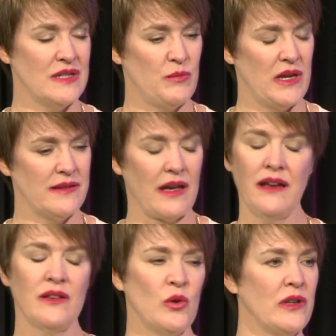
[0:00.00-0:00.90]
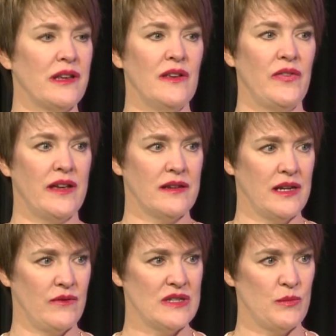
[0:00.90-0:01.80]
a space, I totally get that, to
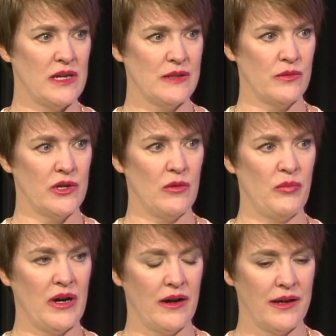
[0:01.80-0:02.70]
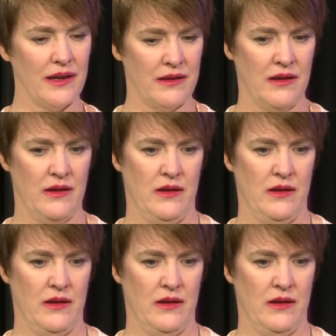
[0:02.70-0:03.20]
have a space where your body